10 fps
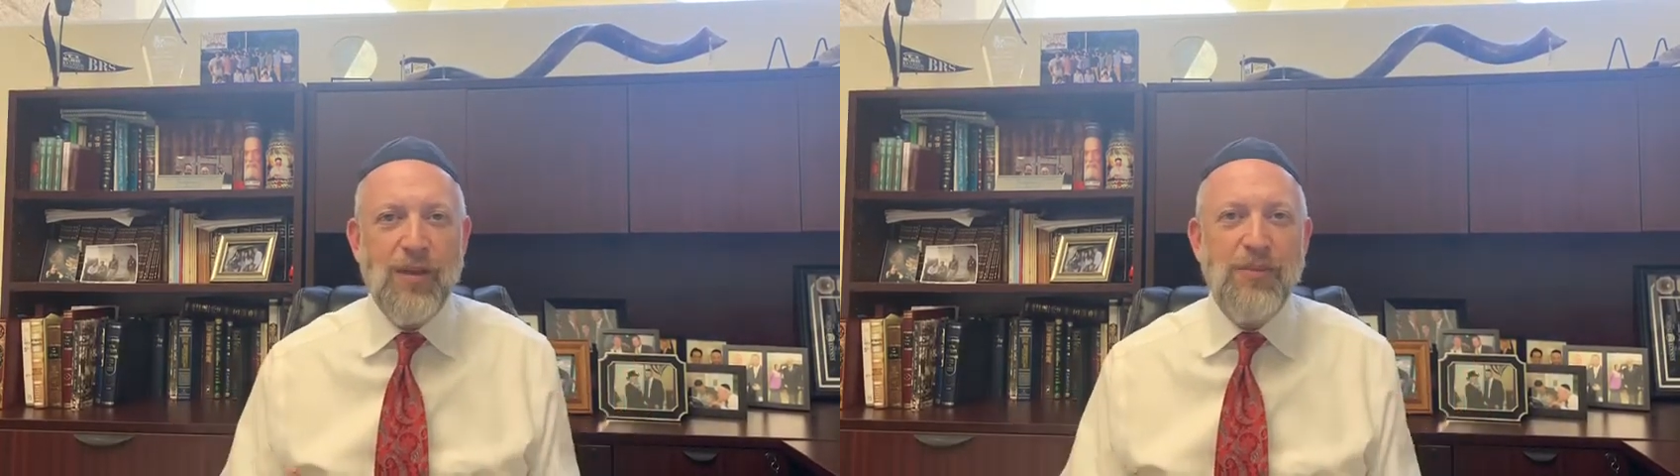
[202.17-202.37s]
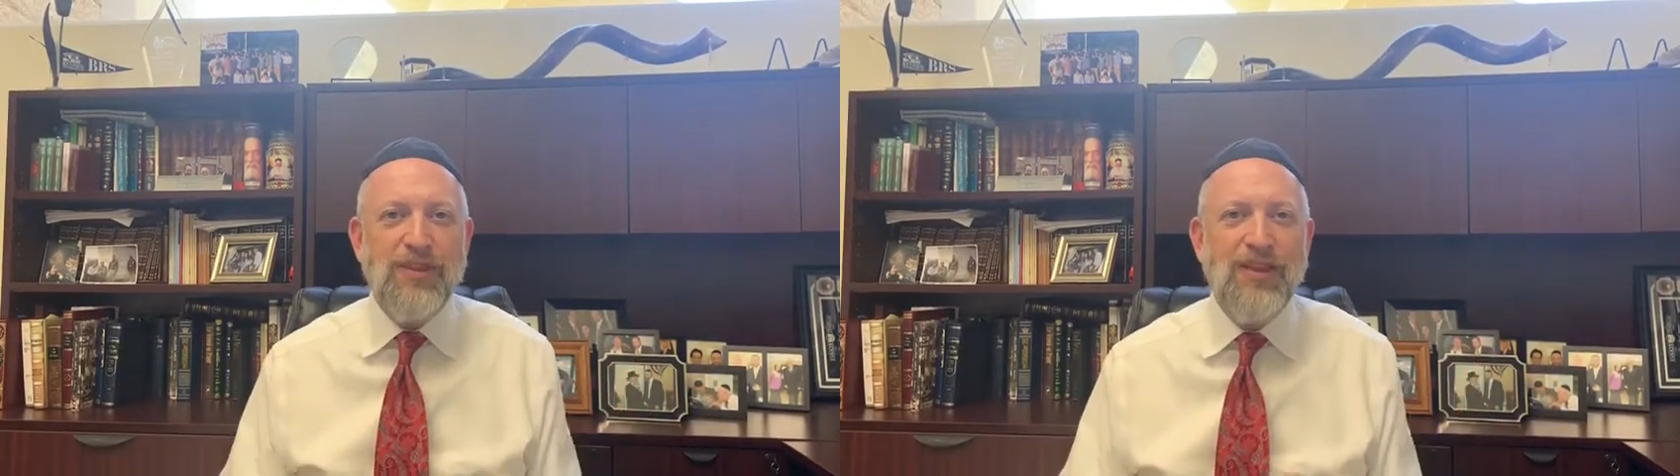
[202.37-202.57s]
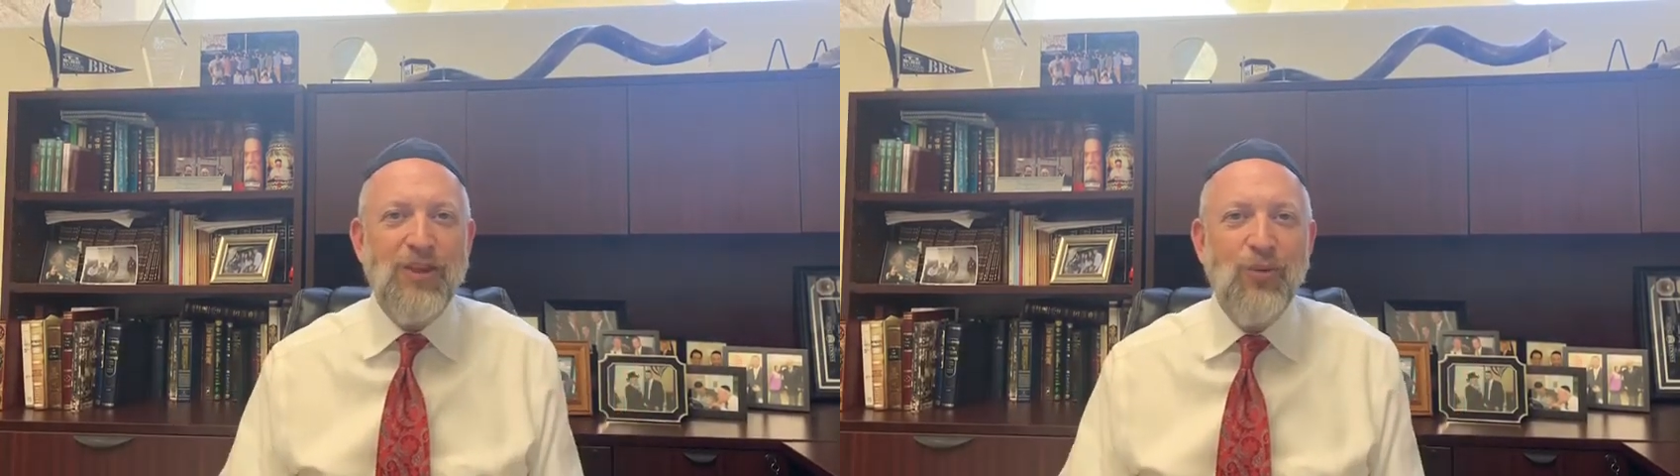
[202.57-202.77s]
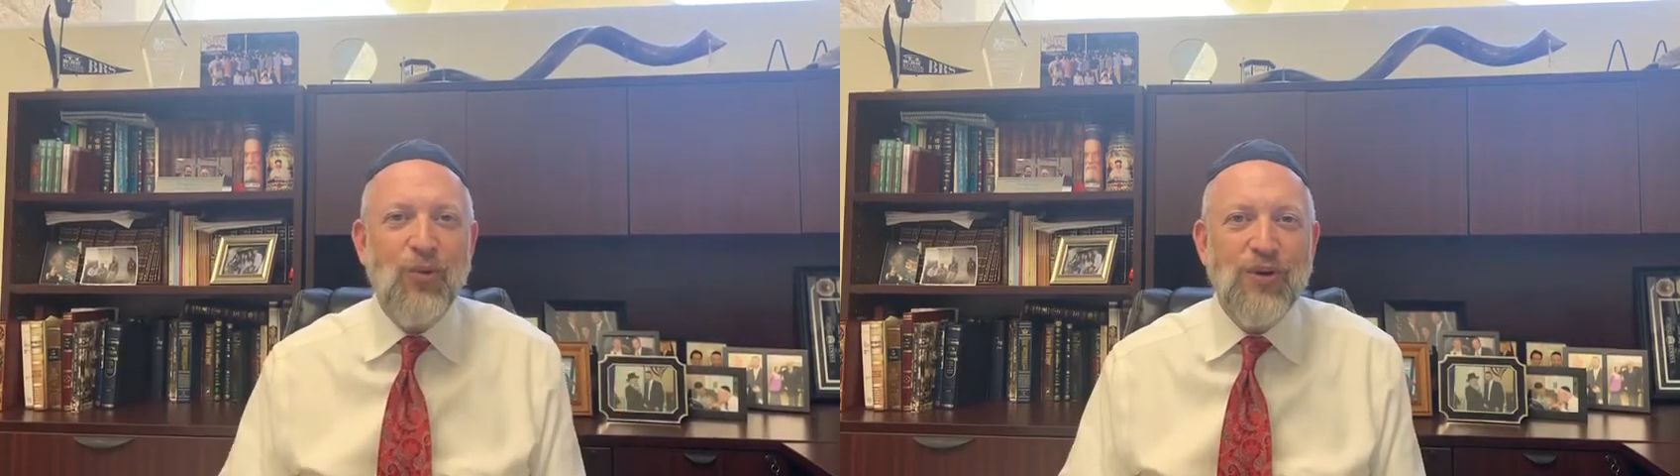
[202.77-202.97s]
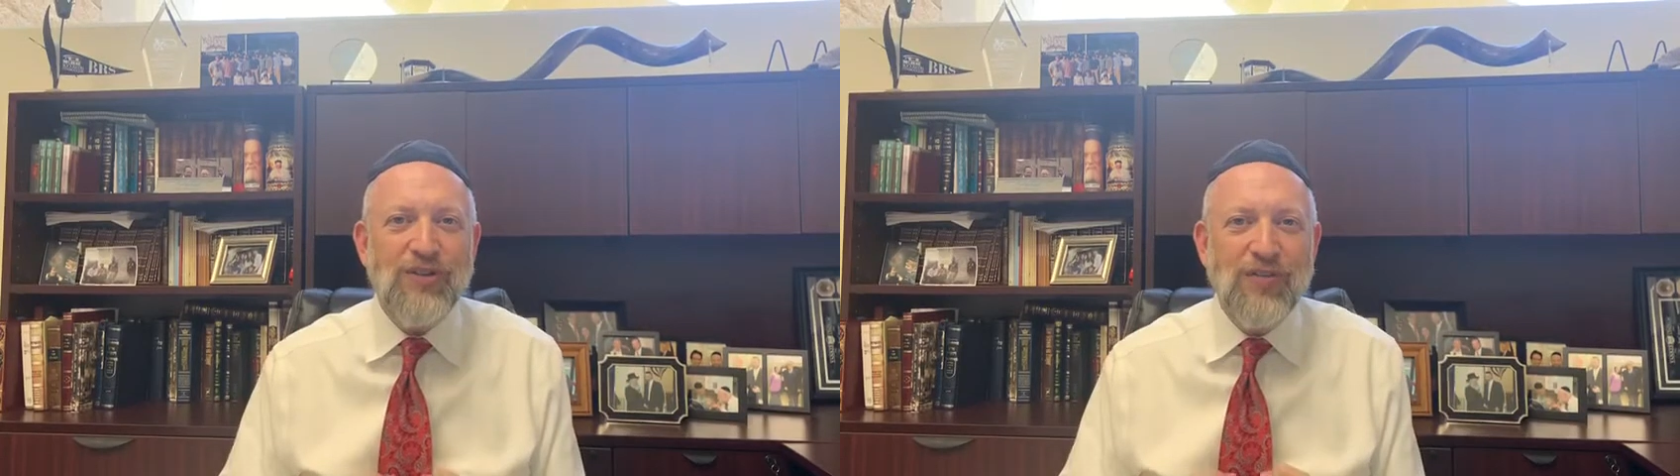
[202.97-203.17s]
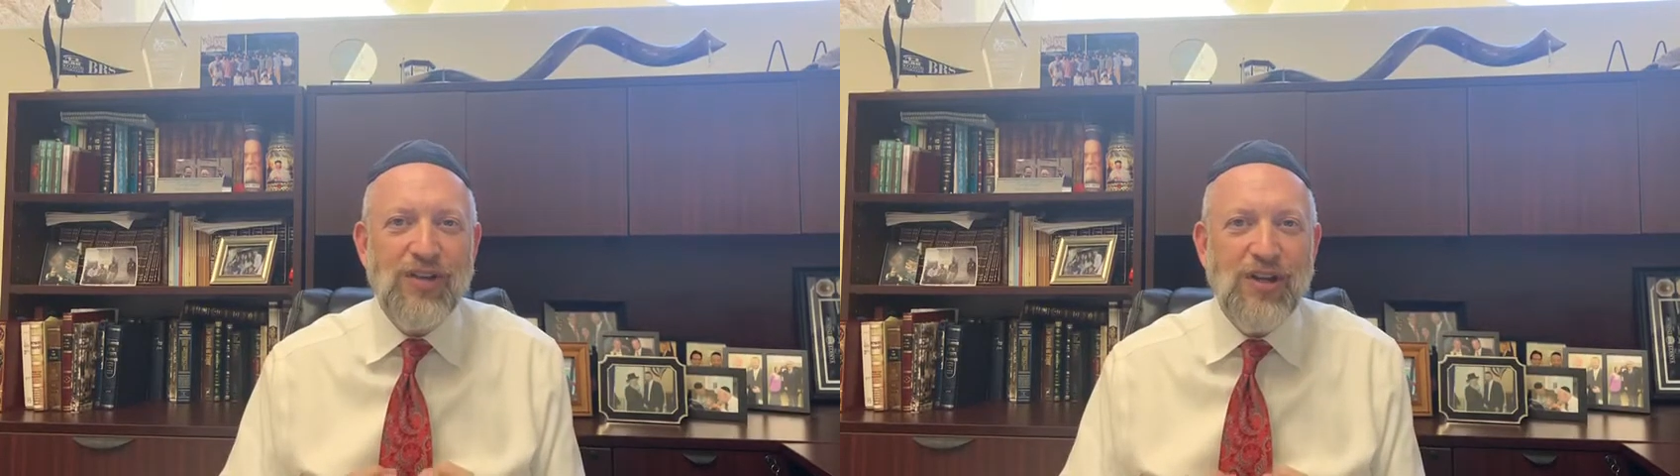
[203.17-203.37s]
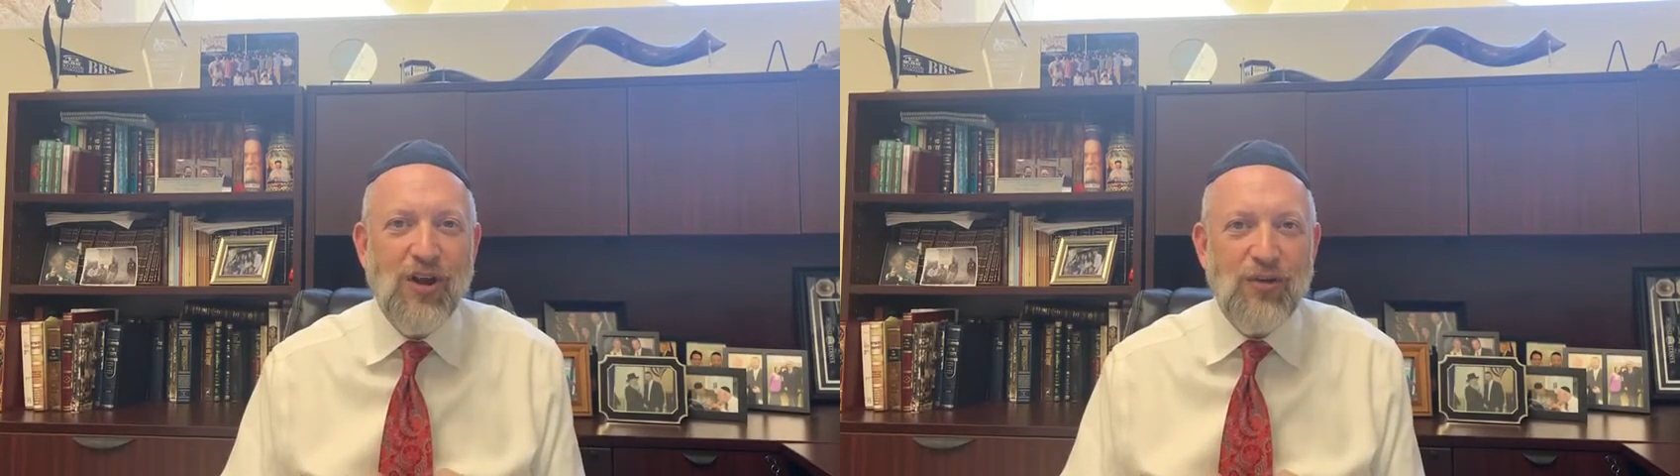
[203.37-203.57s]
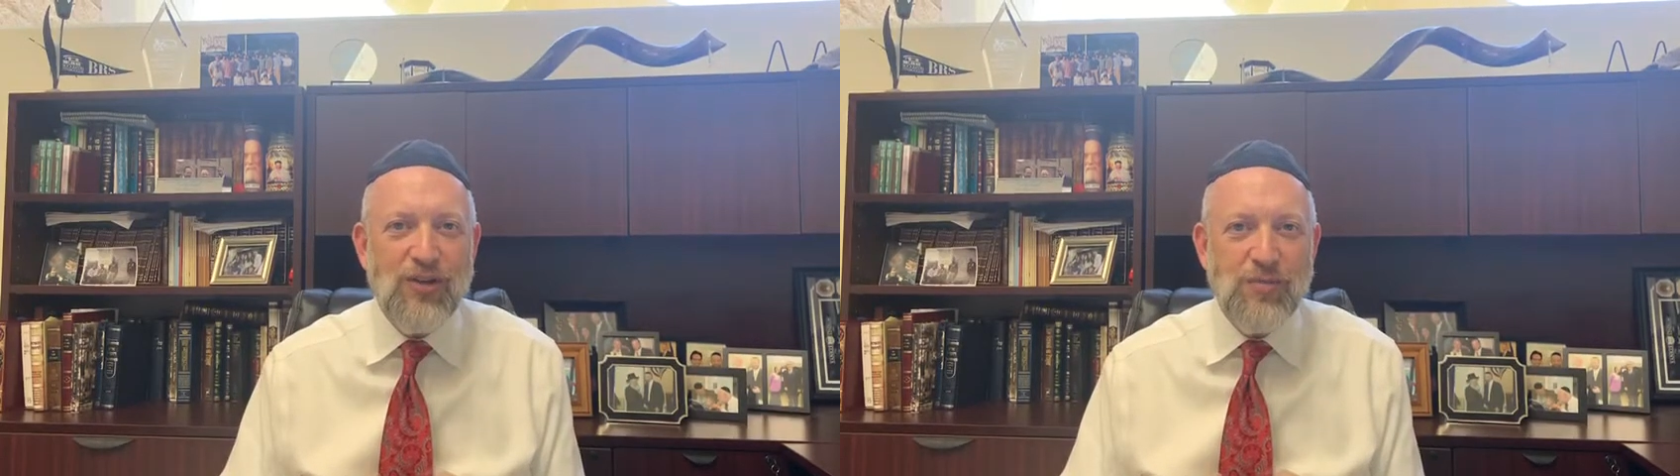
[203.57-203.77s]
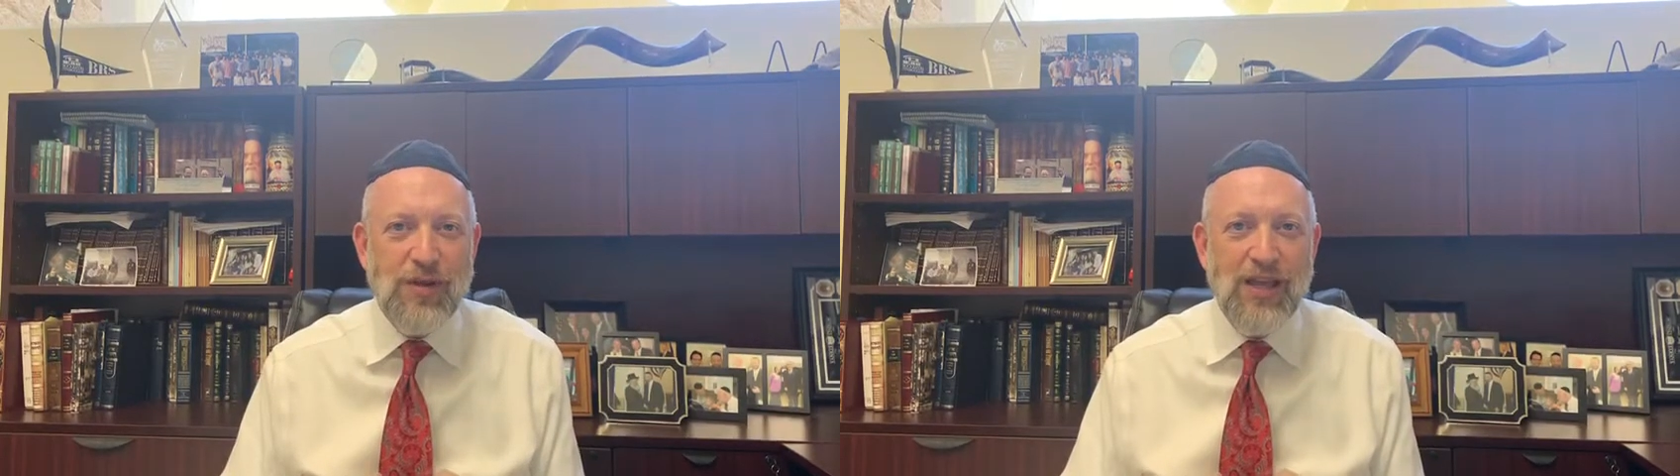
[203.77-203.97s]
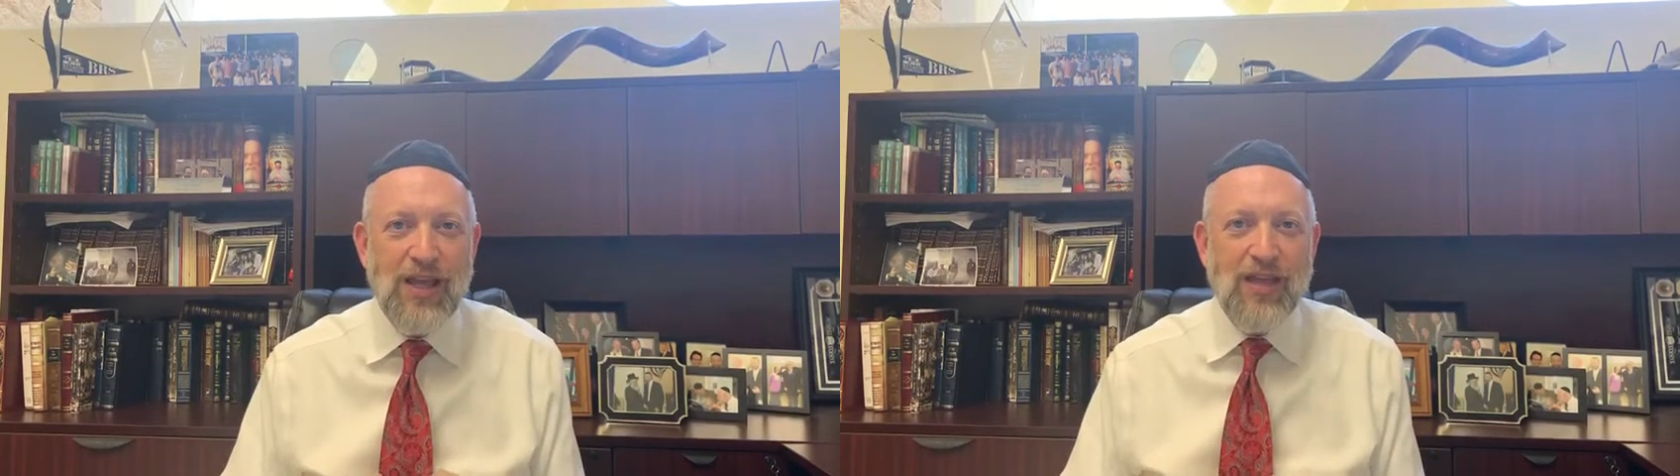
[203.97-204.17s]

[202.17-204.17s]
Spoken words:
but they need words of encouragement.